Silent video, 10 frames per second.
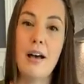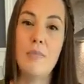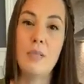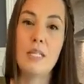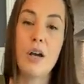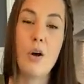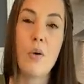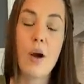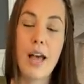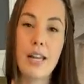
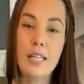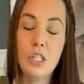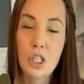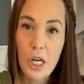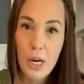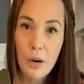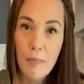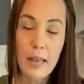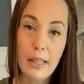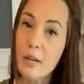So I can share
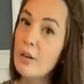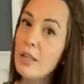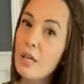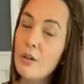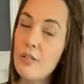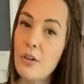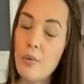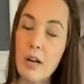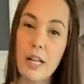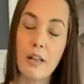my link with you if you
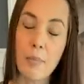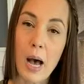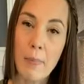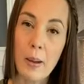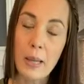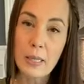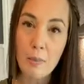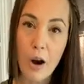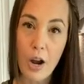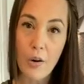want to pop on
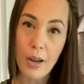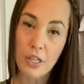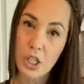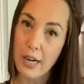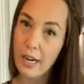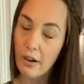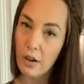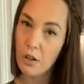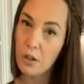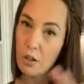tomorrow and check out
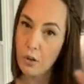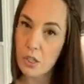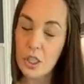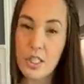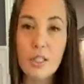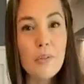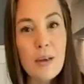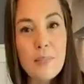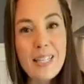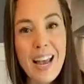our gorgeous new
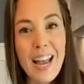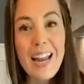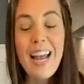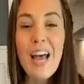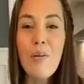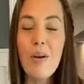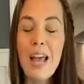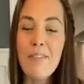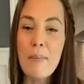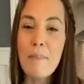website. We
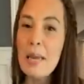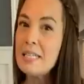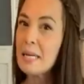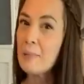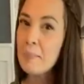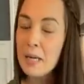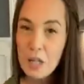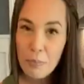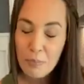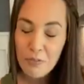have amazing
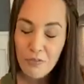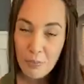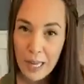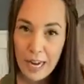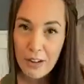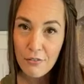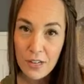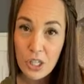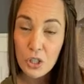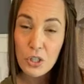menu planning
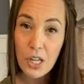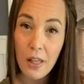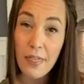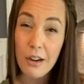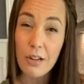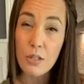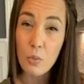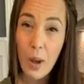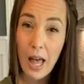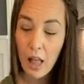features on there as
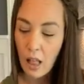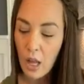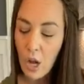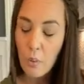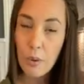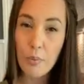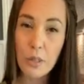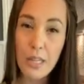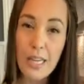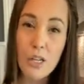well. We
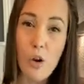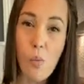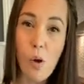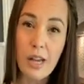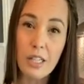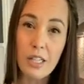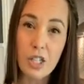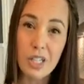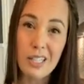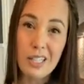really don't want to
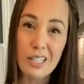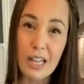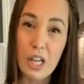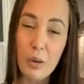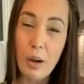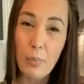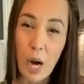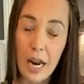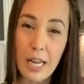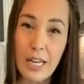just sell you a
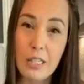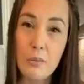product.